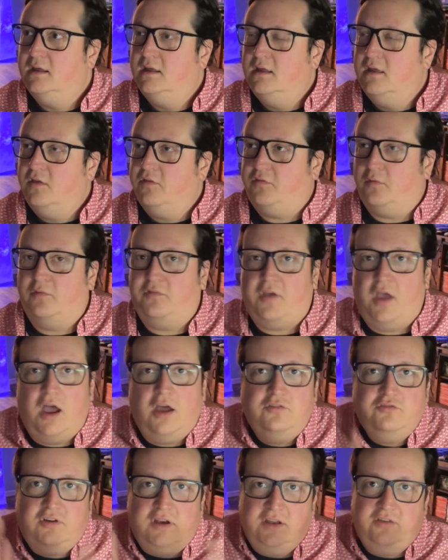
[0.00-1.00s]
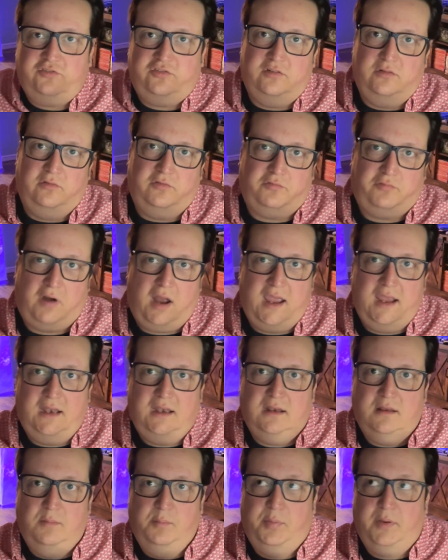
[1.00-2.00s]
So it's 100 issues, right?
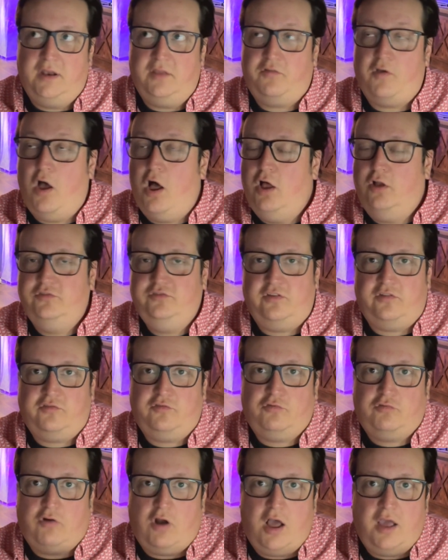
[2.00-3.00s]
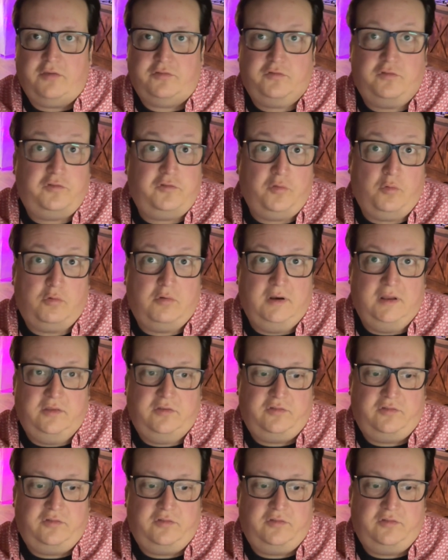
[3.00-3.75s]
But it's all just crossed stories.